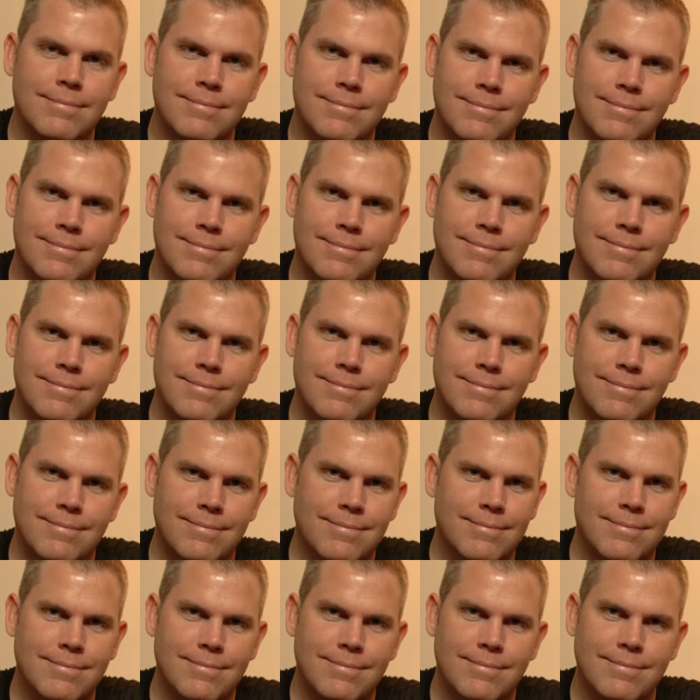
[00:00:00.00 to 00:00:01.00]

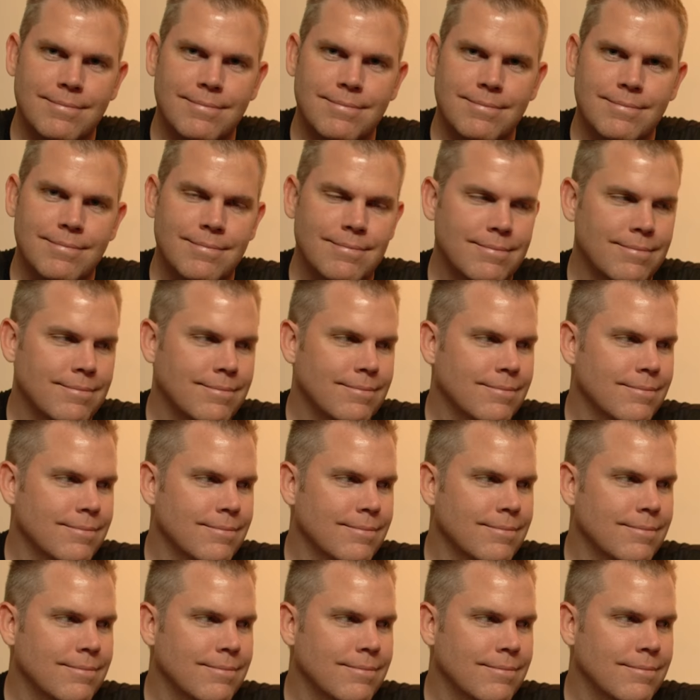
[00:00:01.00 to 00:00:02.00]

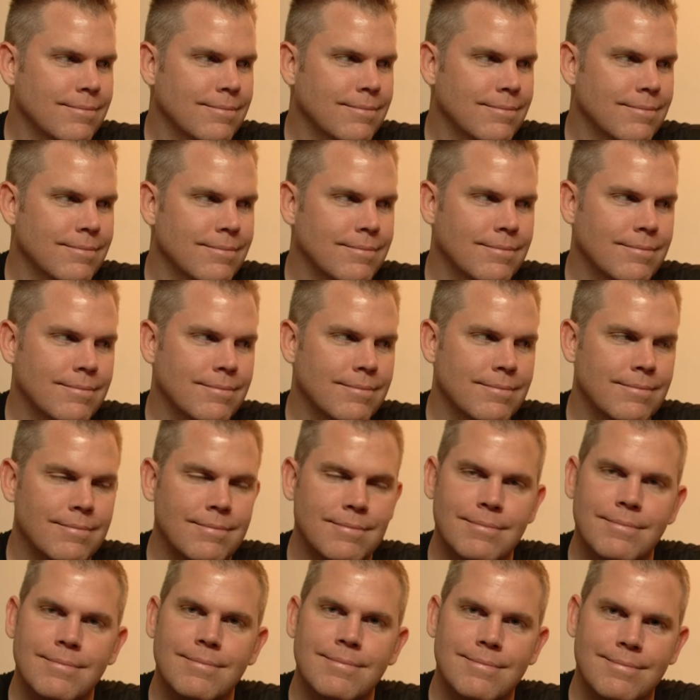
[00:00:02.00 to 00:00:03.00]

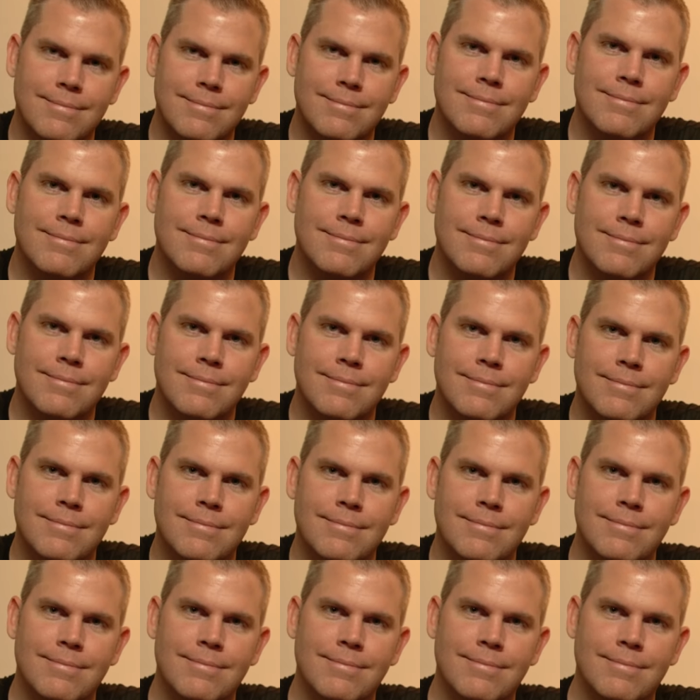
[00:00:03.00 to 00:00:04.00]

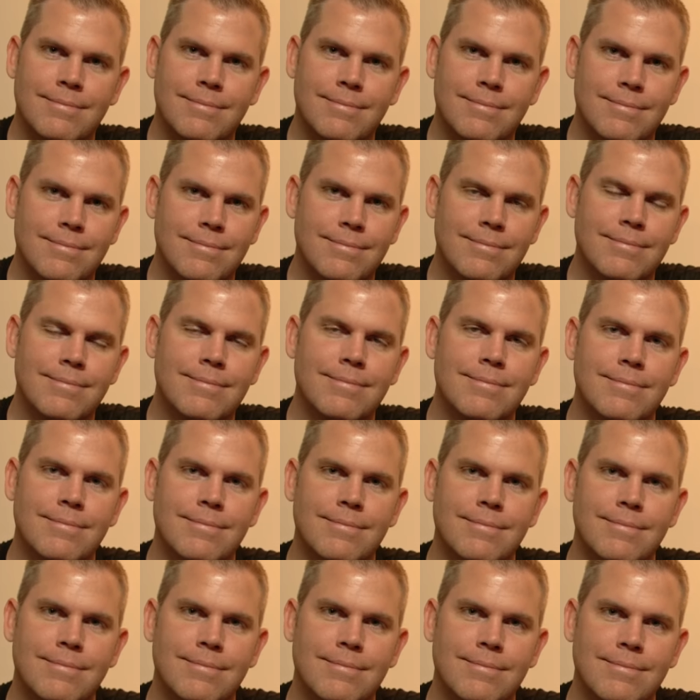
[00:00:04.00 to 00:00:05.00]

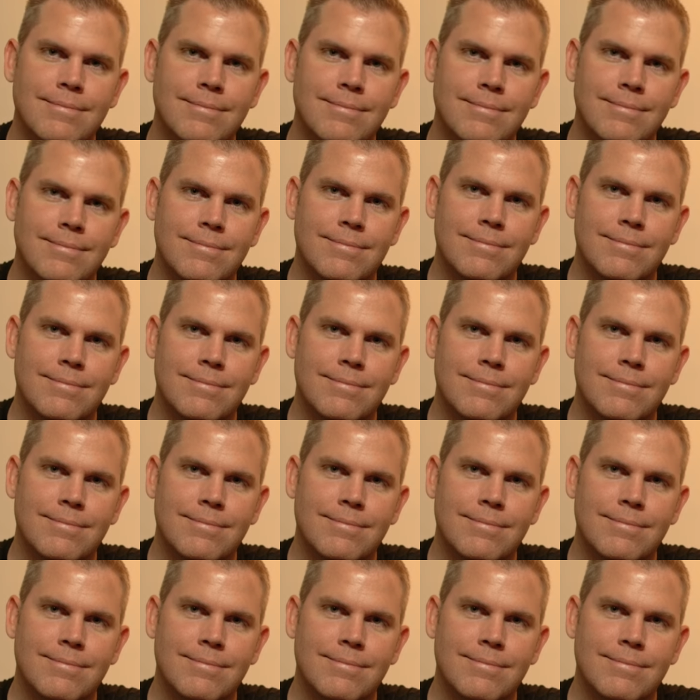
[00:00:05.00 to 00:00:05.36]
The person shown says nothing.